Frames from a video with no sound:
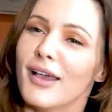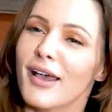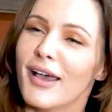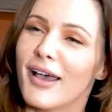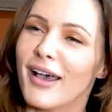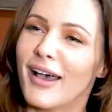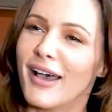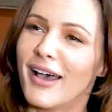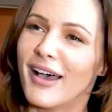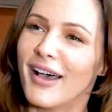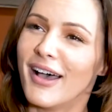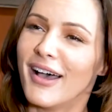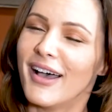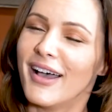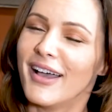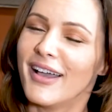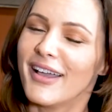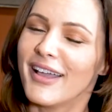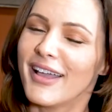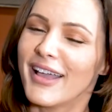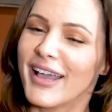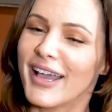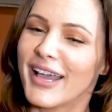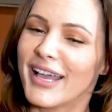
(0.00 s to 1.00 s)

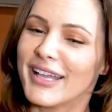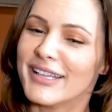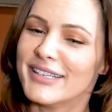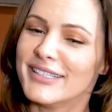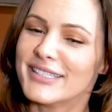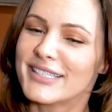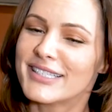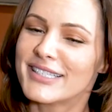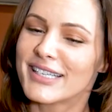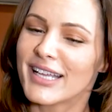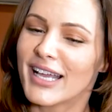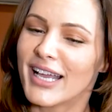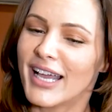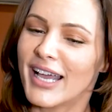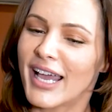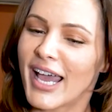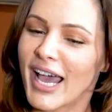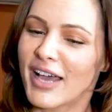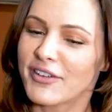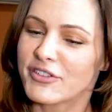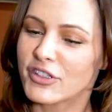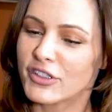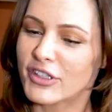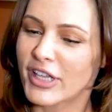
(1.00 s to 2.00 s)
And
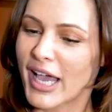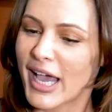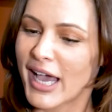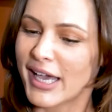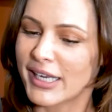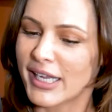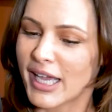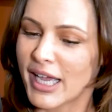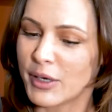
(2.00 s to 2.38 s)
after that,